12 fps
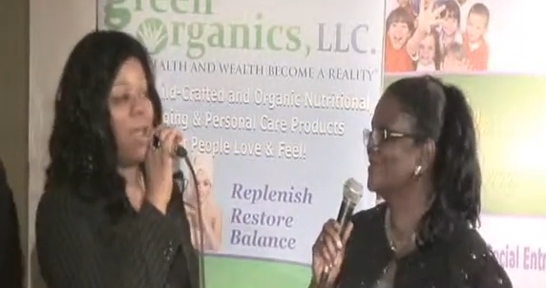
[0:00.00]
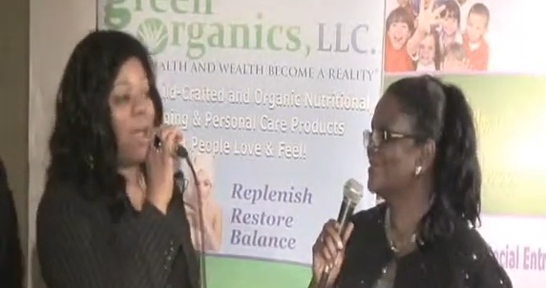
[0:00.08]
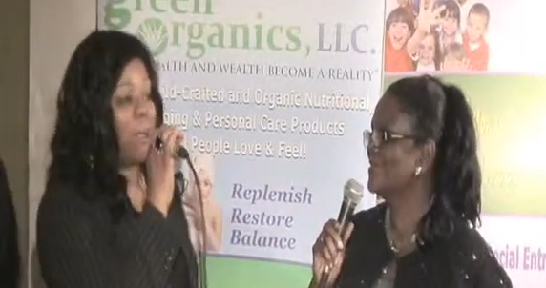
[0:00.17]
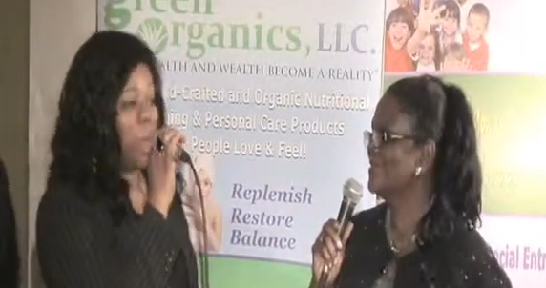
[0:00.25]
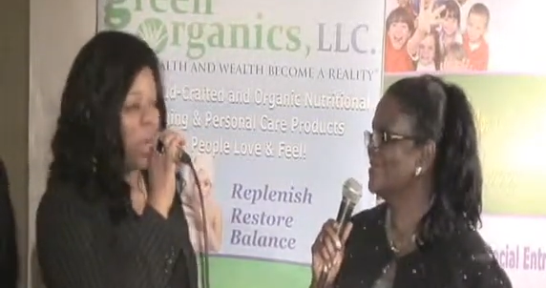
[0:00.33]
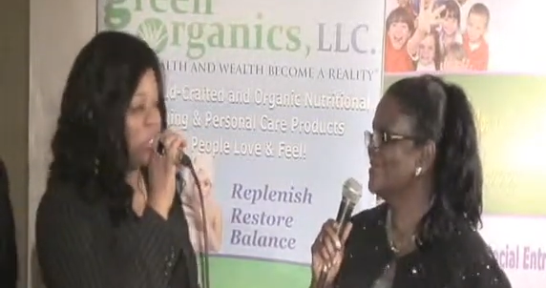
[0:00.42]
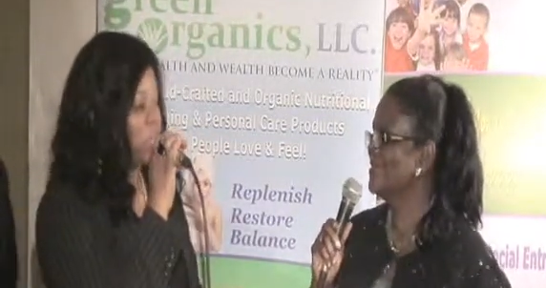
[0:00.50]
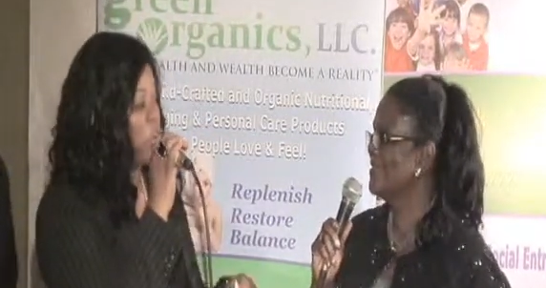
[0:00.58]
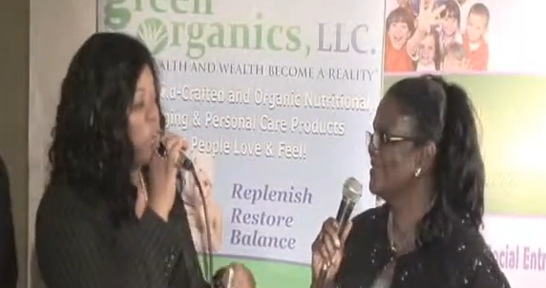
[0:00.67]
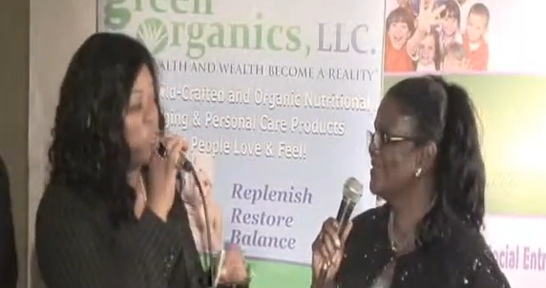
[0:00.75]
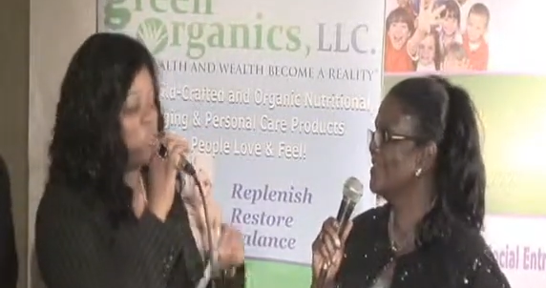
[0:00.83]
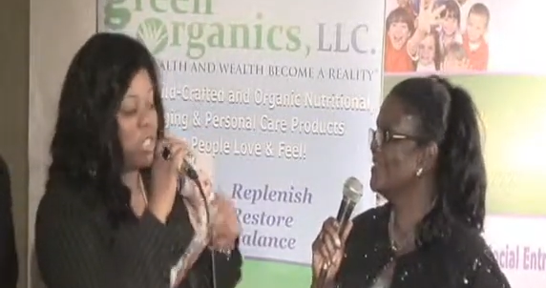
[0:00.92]
Speaker 1: Um, also,
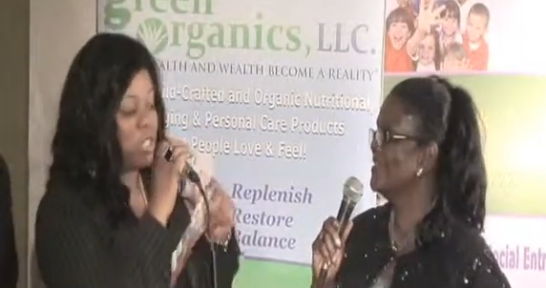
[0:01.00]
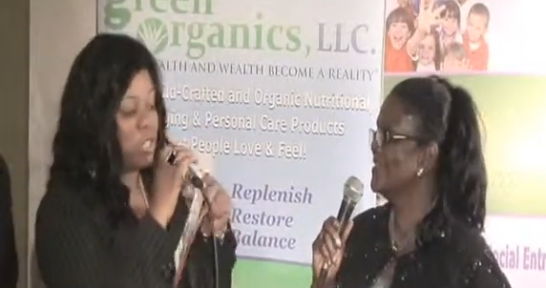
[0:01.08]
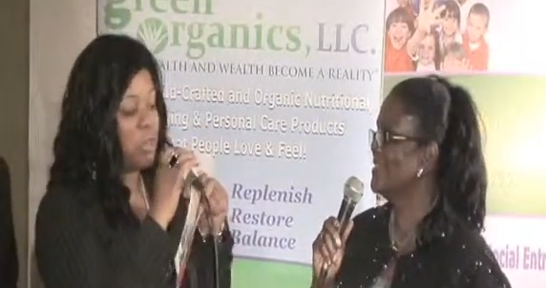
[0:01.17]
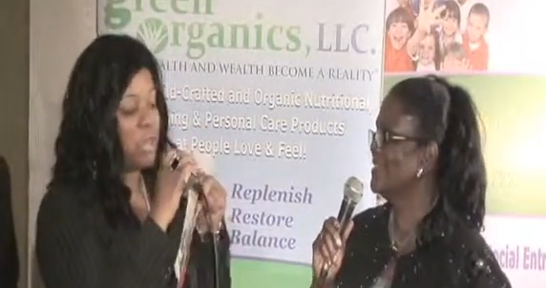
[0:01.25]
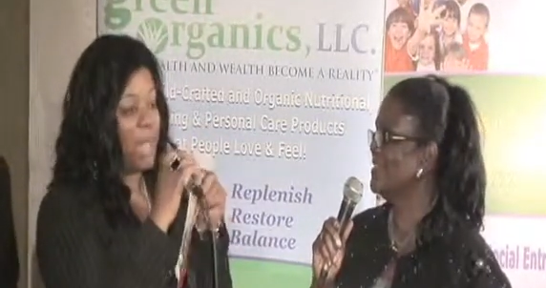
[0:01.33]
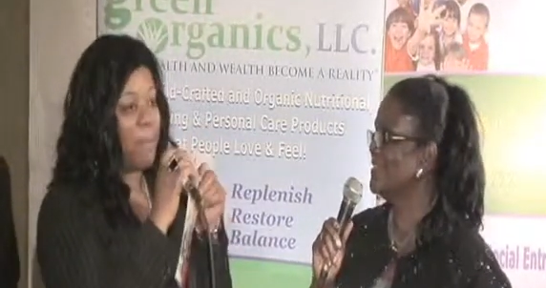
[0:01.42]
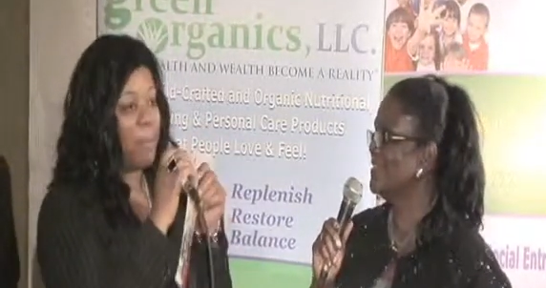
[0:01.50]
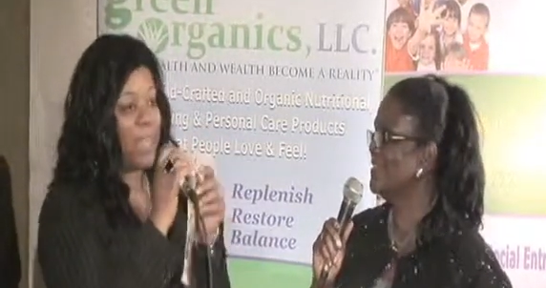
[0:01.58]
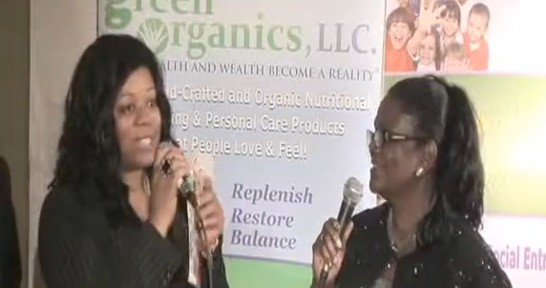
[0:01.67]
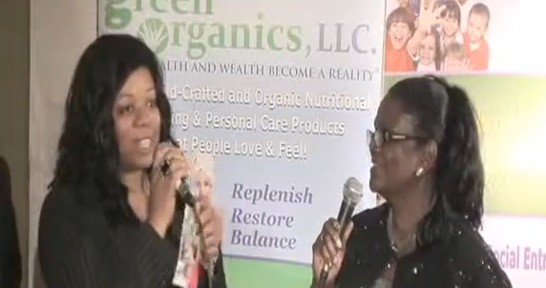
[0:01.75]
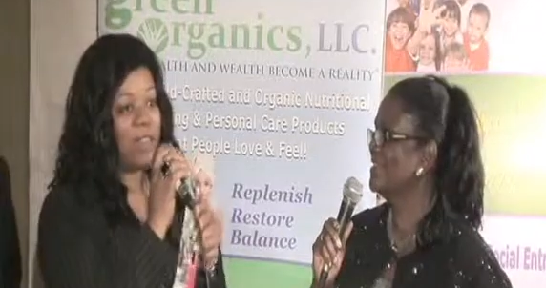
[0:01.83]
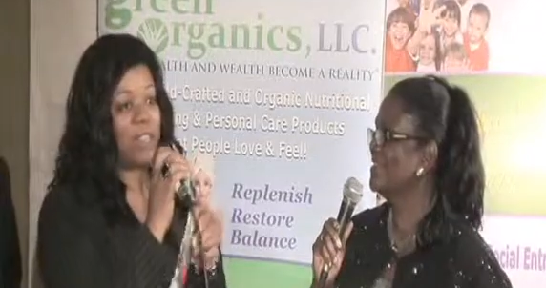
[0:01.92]
you can do that by
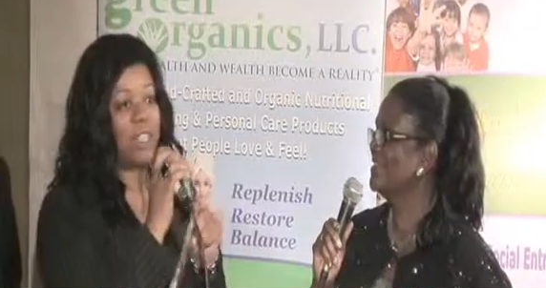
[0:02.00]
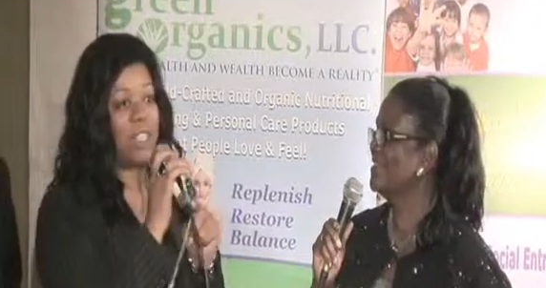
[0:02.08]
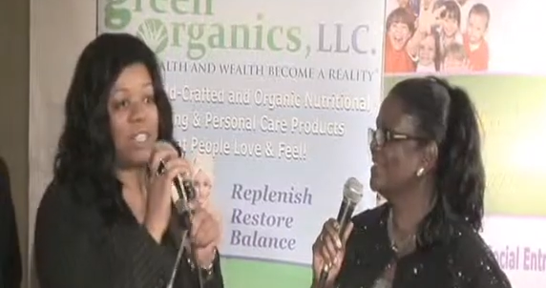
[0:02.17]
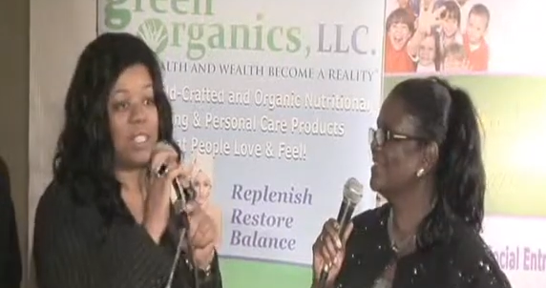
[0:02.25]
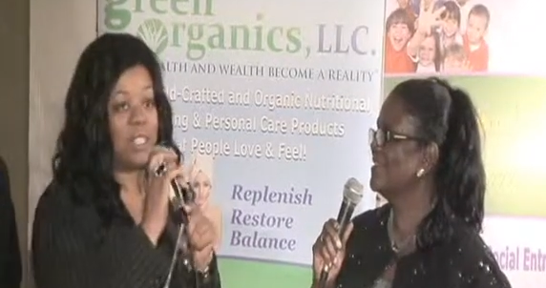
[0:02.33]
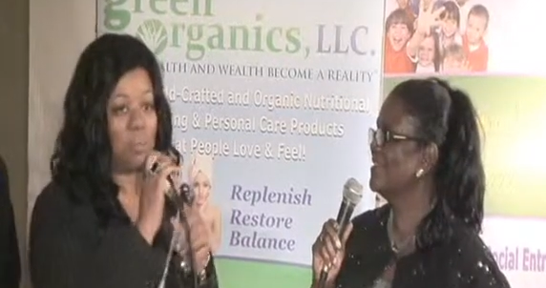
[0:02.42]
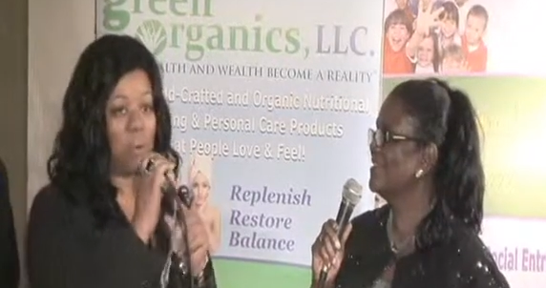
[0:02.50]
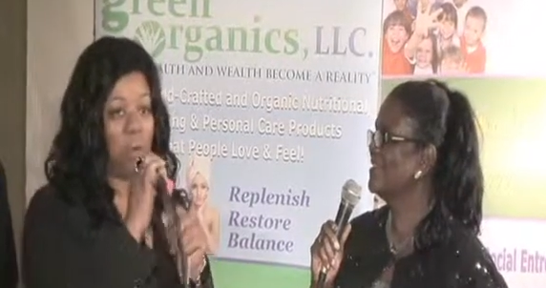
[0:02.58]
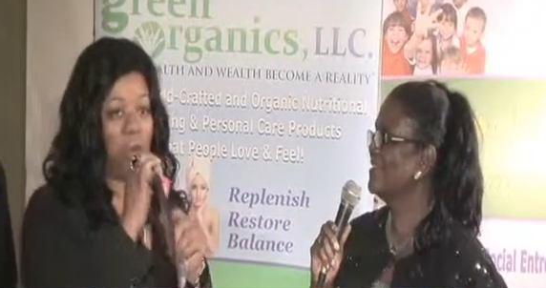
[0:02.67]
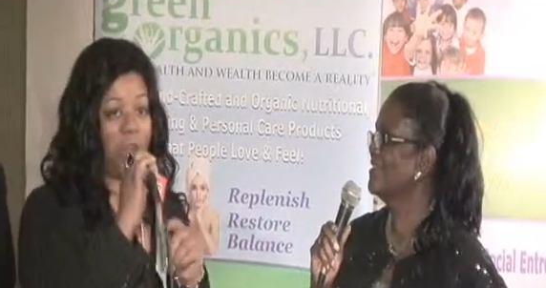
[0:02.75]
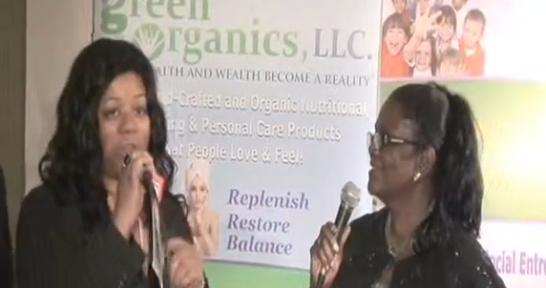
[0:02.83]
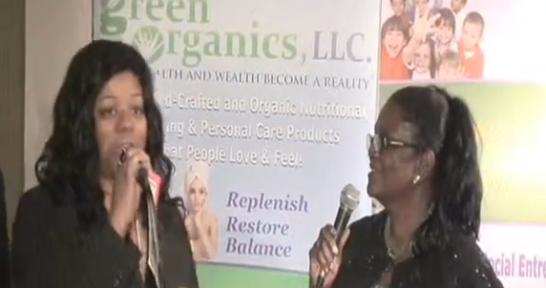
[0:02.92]
definitely
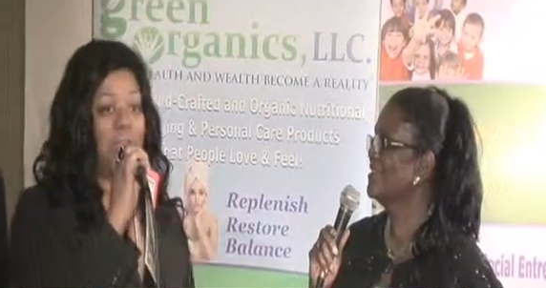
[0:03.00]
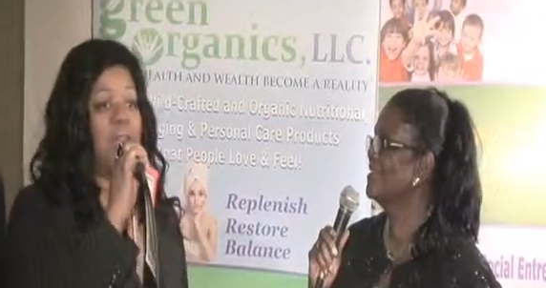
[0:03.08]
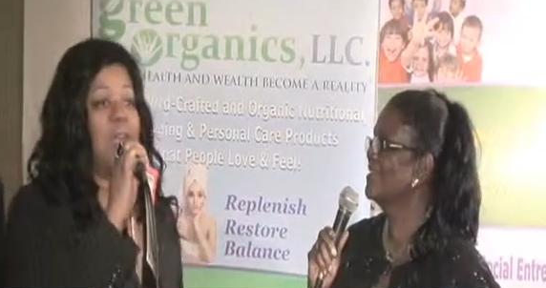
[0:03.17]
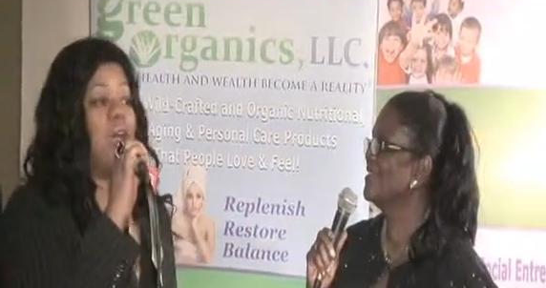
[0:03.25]
supporting